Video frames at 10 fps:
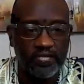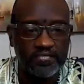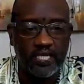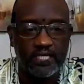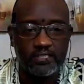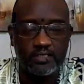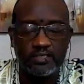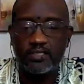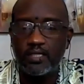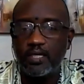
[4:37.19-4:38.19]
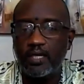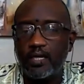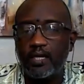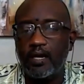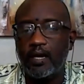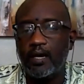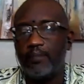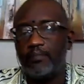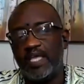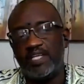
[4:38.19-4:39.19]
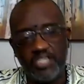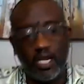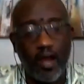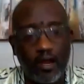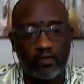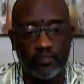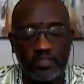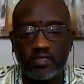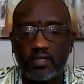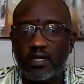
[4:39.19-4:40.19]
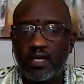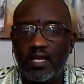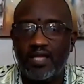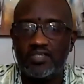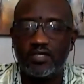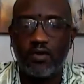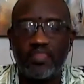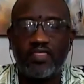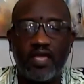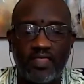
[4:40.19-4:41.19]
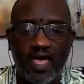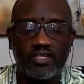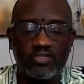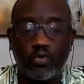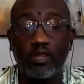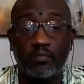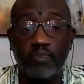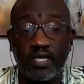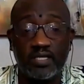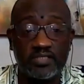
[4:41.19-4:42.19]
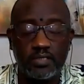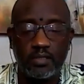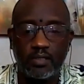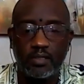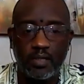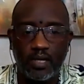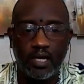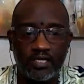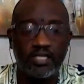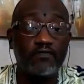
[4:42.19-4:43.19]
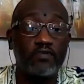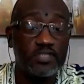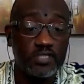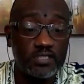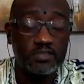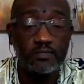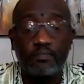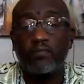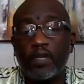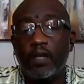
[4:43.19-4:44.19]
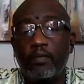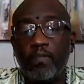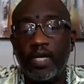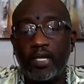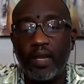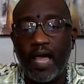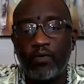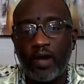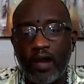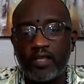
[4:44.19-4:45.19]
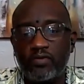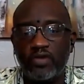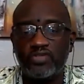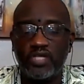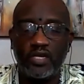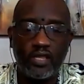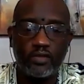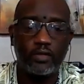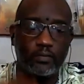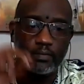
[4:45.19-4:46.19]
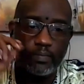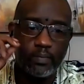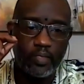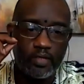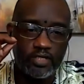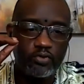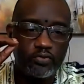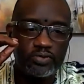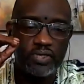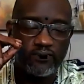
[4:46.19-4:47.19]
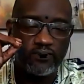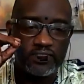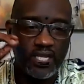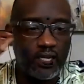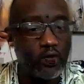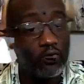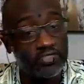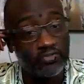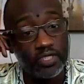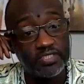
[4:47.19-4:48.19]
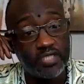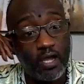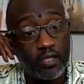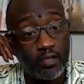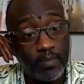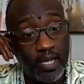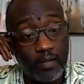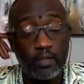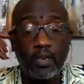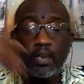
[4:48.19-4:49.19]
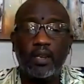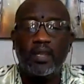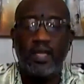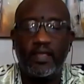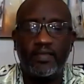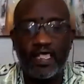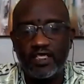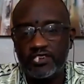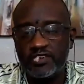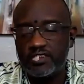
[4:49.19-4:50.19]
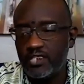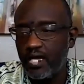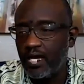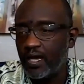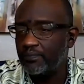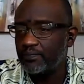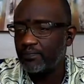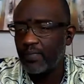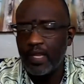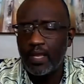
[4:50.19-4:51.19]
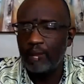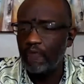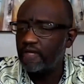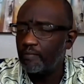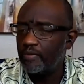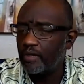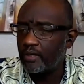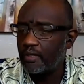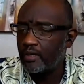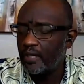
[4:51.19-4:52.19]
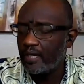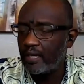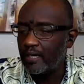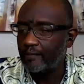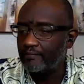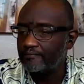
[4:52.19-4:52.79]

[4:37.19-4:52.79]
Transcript: sexual orientations, and geographies. And so I think that is one of the biggest differences. But I would argue there's another huge difference that no one is really talking about, and that is, I'm reading a book,